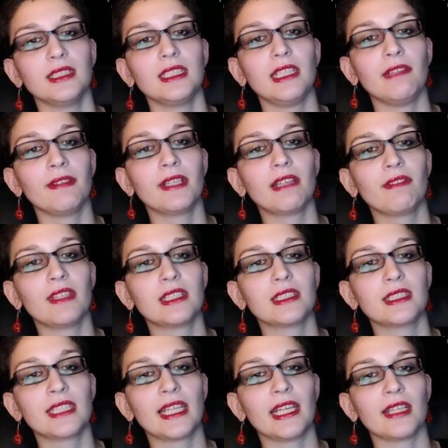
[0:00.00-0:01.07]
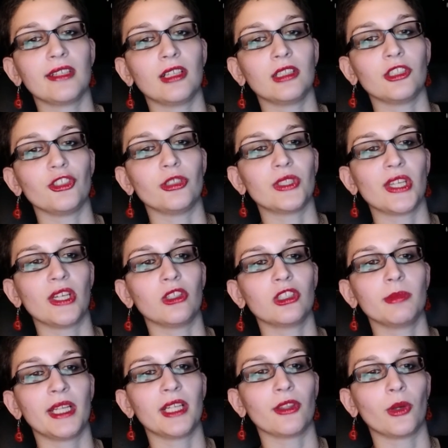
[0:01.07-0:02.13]
Even as they acknowledge you as the
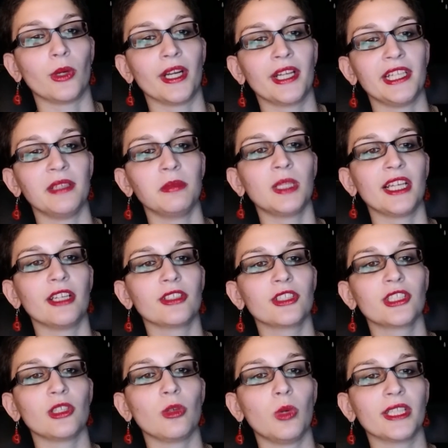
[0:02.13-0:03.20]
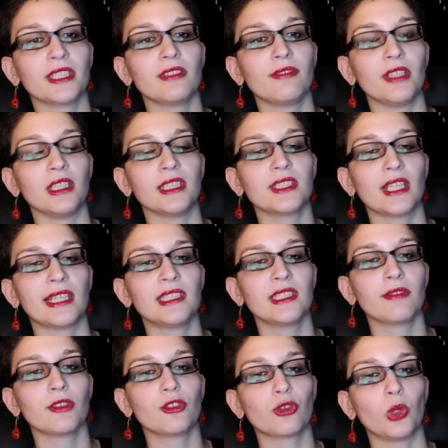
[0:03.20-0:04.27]
ultimate authority, players still want to feel a sense
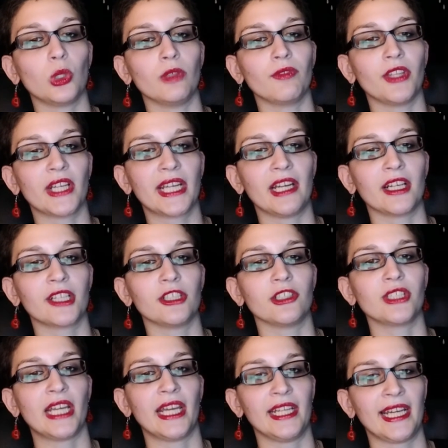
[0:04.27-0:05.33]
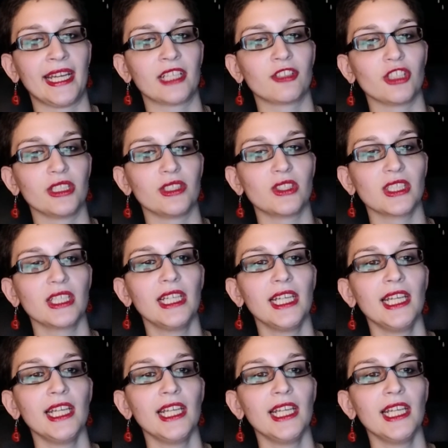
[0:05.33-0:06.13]
of control over their characters and actions,